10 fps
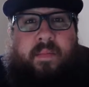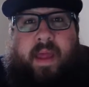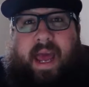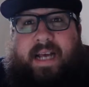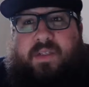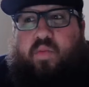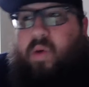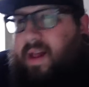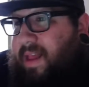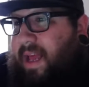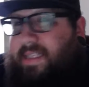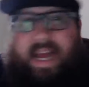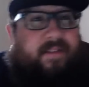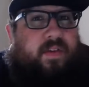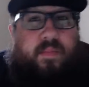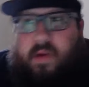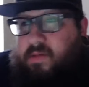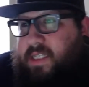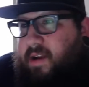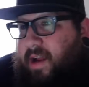As well as I have some
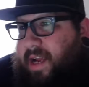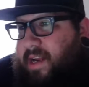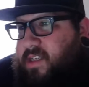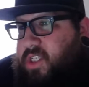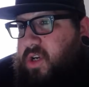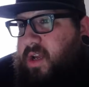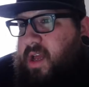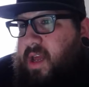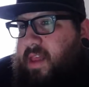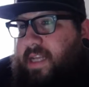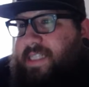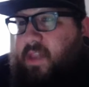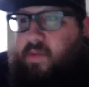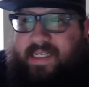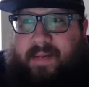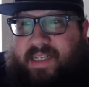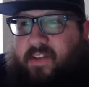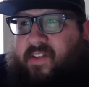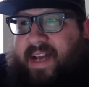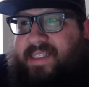notes here I kind of took. They said 3 times as
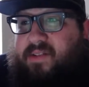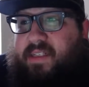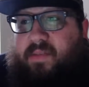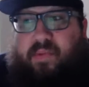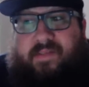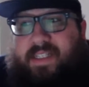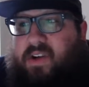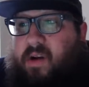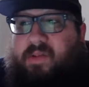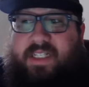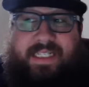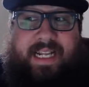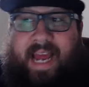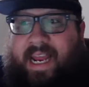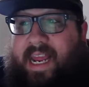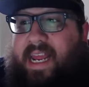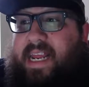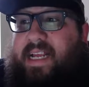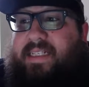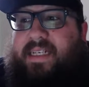faster as the previous card, which is the 980s.